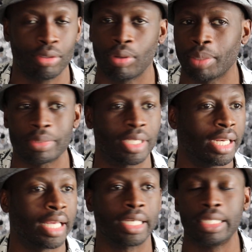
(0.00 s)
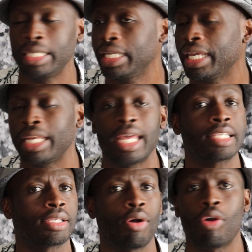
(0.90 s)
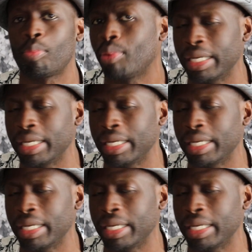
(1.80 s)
you know what I'm saying, and clean it, and that's a whole